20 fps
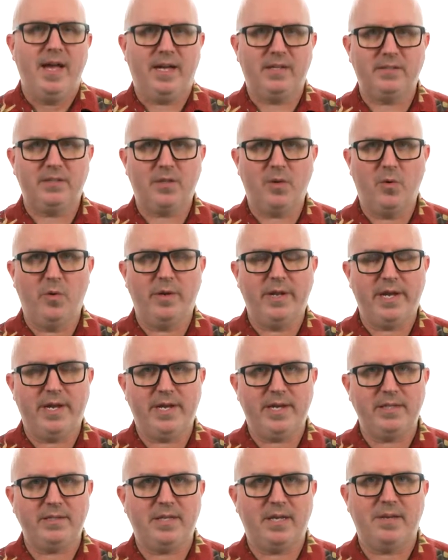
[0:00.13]
How's it going,
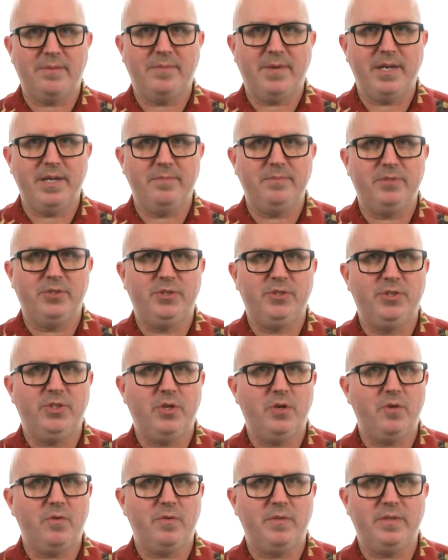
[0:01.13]
guys? My name's
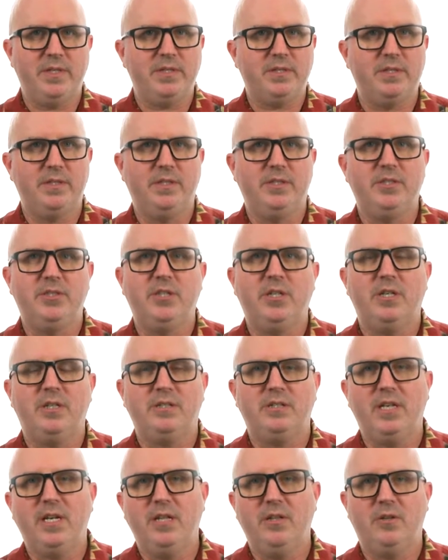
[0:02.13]
Joe, and this is the Chuck
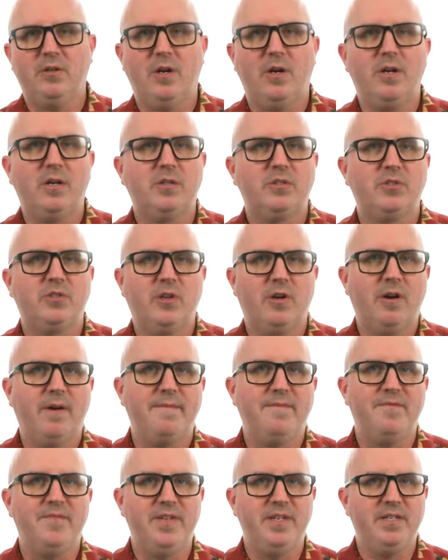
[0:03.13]
Taylor All
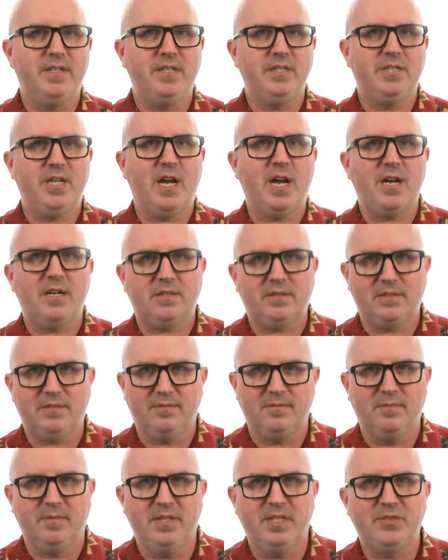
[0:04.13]
Star Vintage Ox,
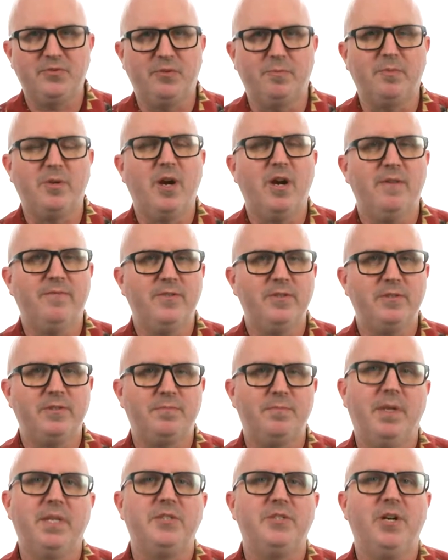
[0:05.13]
and it's from
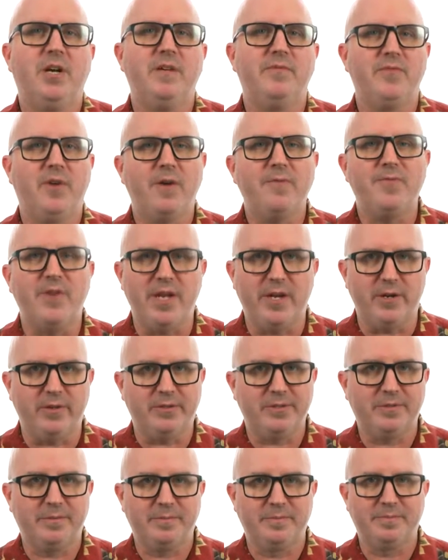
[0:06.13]
Converse by John
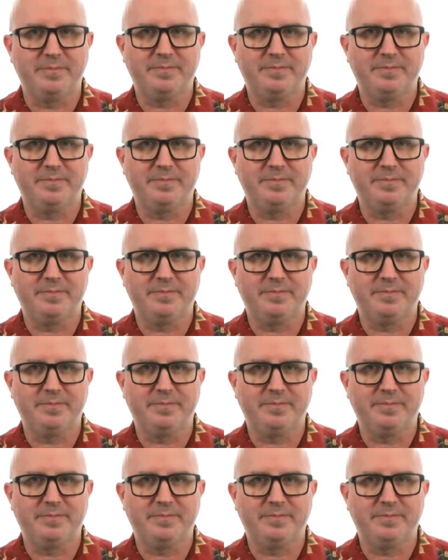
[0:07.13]
Varvatos.